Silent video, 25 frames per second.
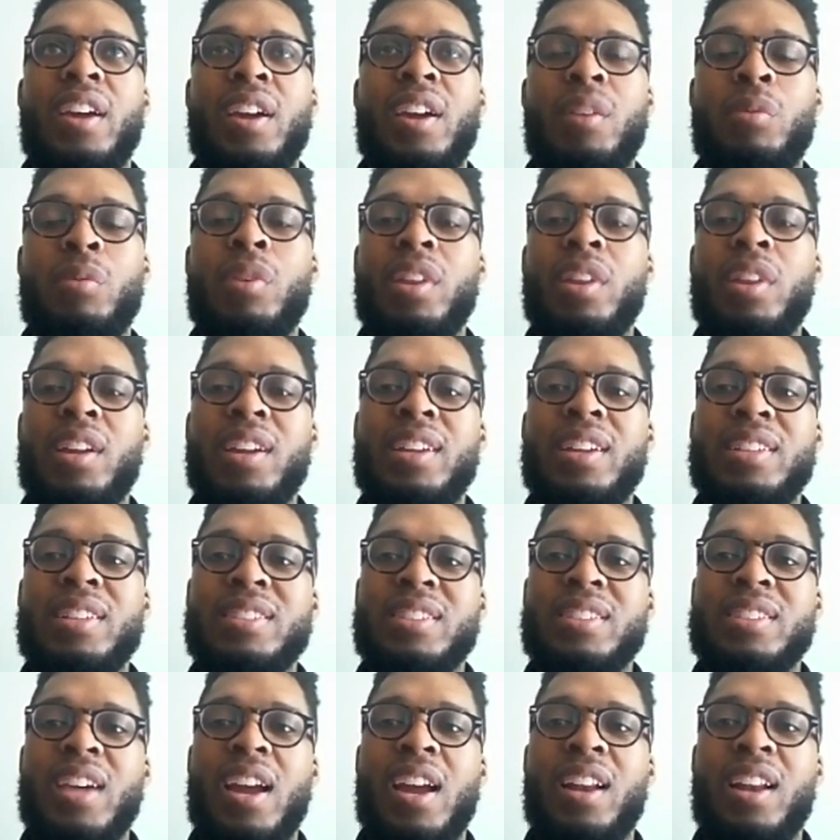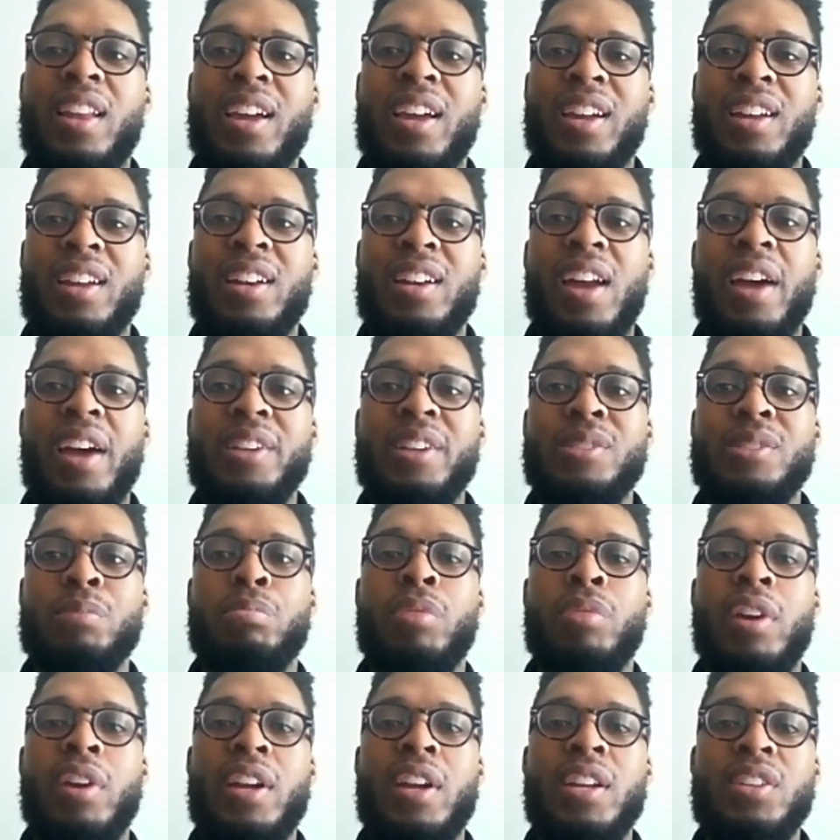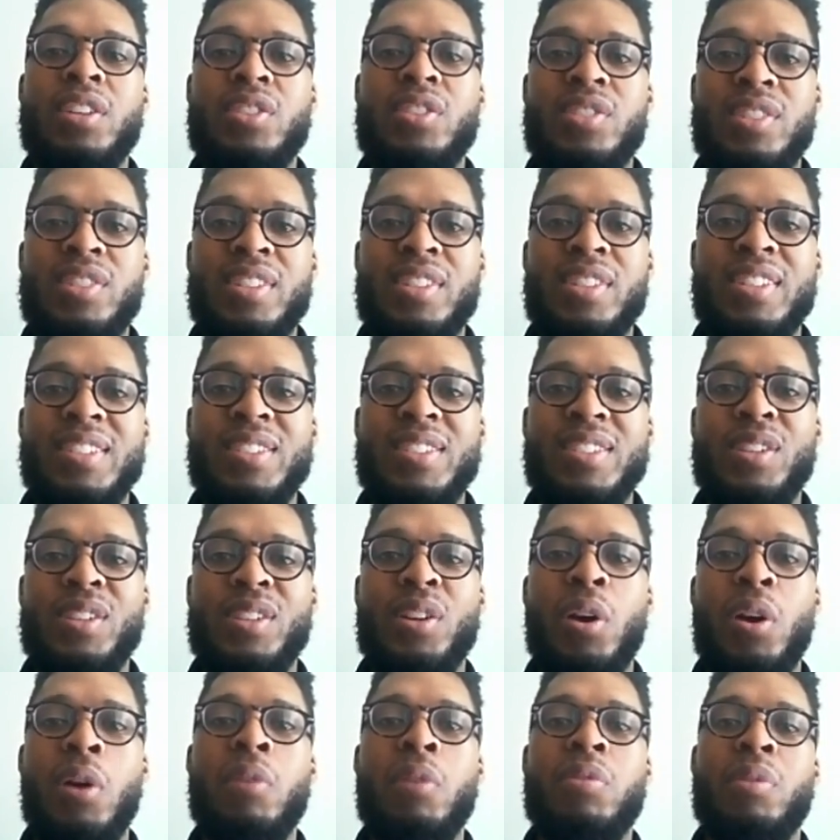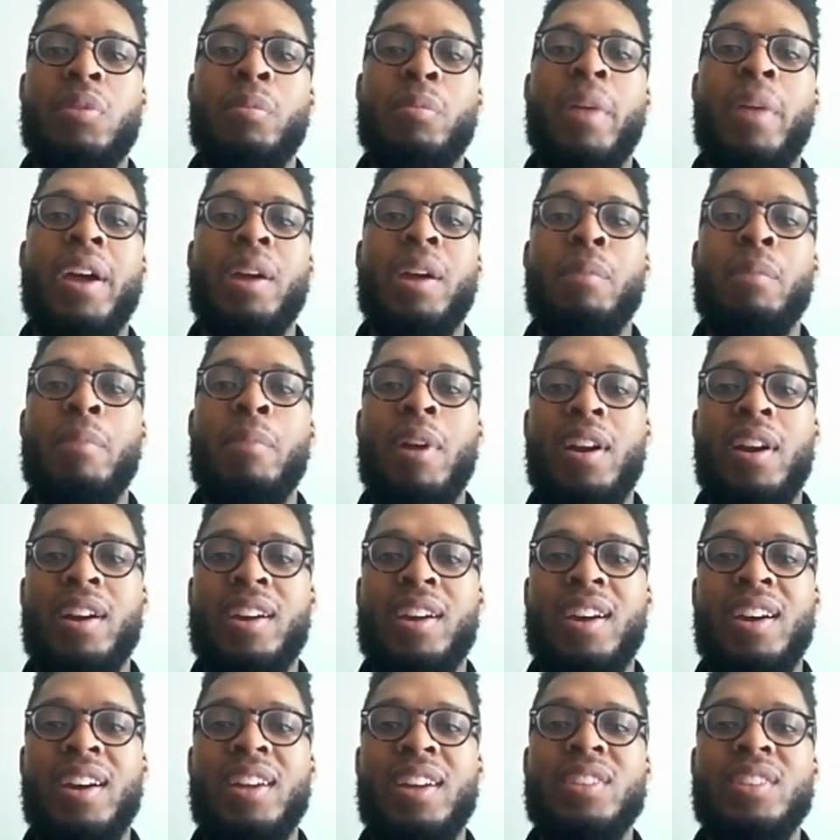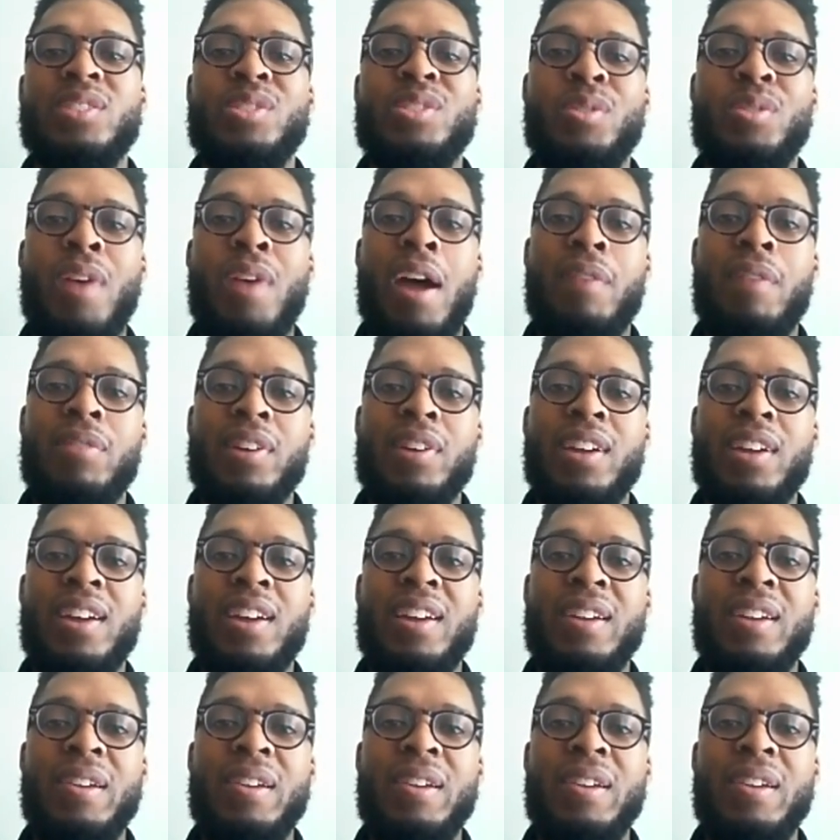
it really is kind of like a nice bridge to go from like America to Africa